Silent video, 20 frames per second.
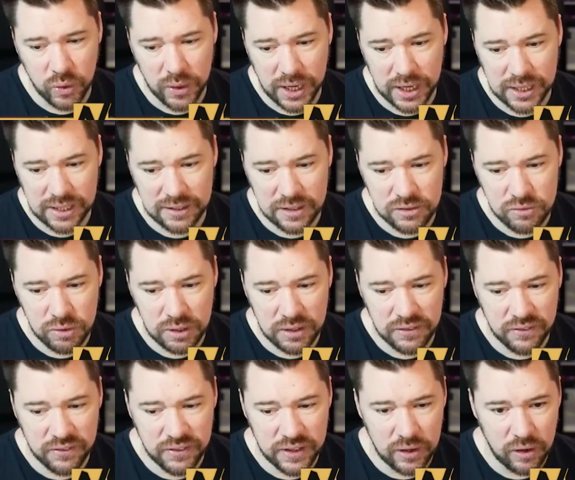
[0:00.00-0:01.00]
again. He doesn't really
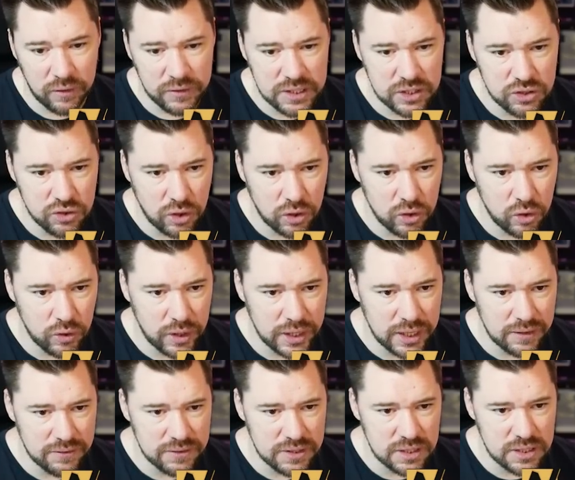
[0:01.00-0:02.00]
fit. Obviously, Traore
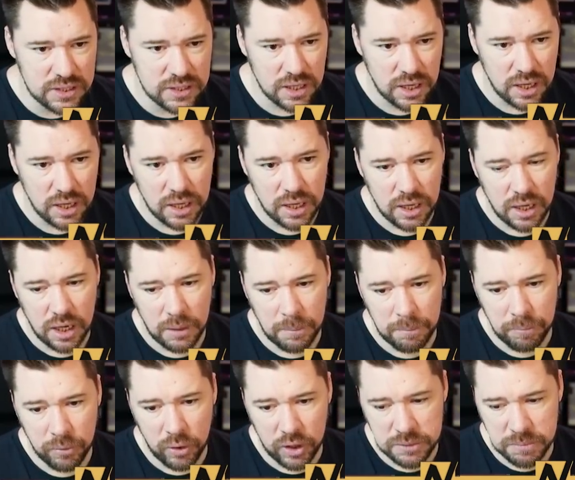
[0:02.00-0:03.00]
gives us
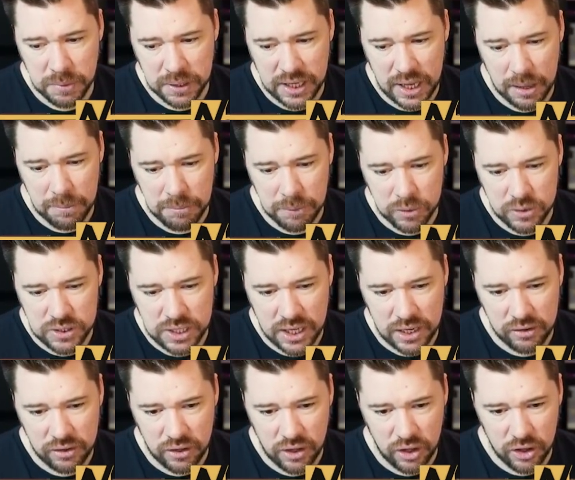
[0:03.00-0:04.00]
a nice big chem boost
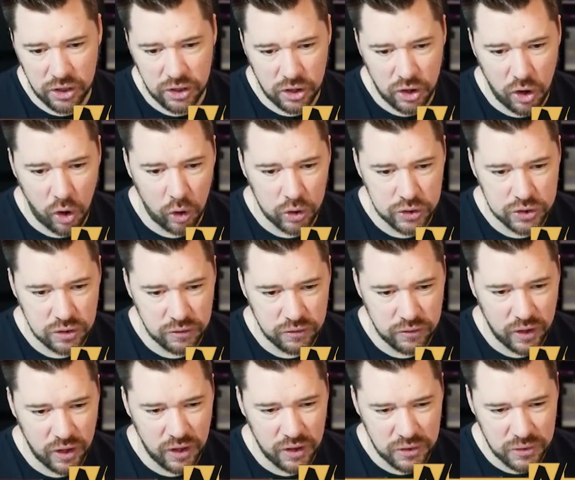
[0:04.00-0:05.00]
there at the cost of
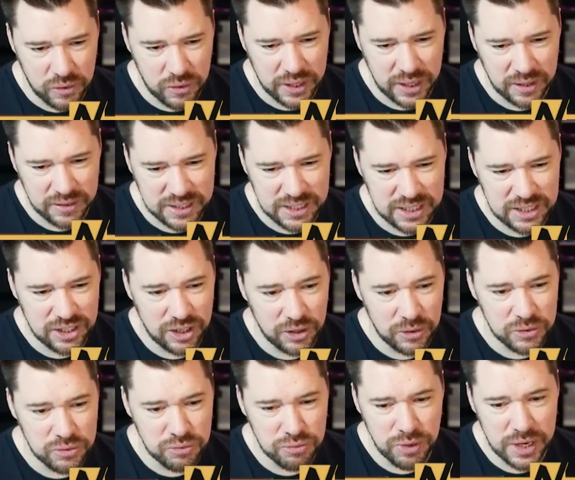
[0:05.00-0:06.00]

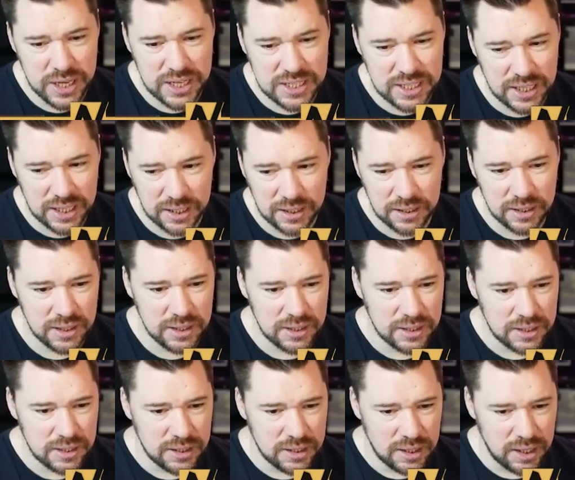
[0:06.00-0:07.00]
Ronaldinho's rating.
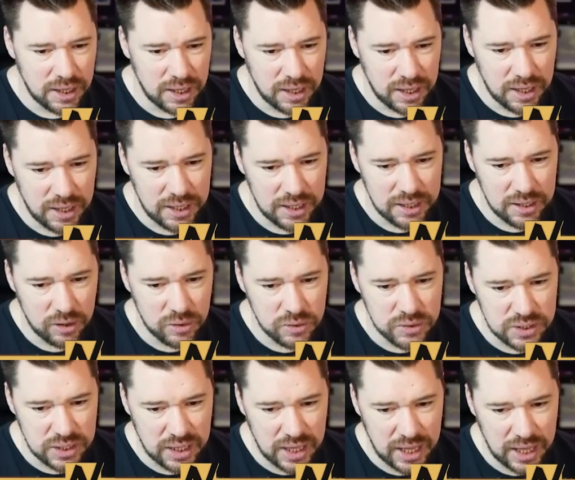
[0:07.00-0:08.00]
He
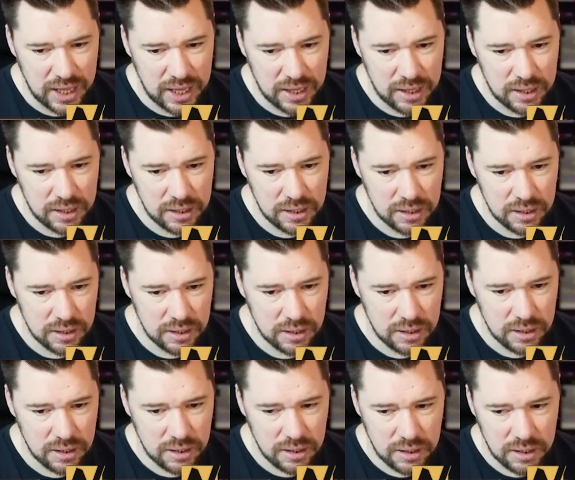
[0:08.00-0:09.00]
goes there.
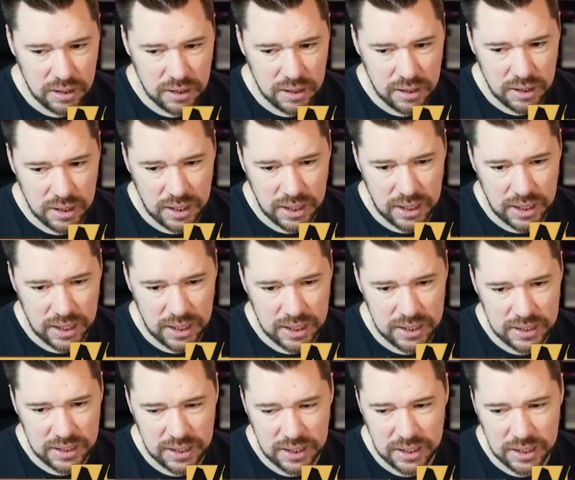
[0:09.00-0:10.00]

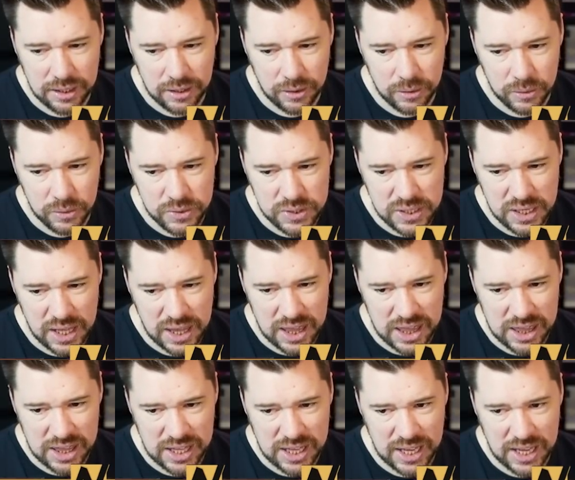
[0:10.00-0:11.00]
And he goes
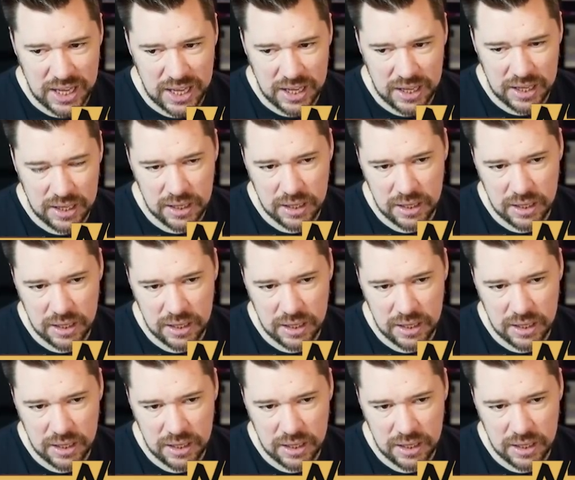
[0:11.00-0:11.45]
there.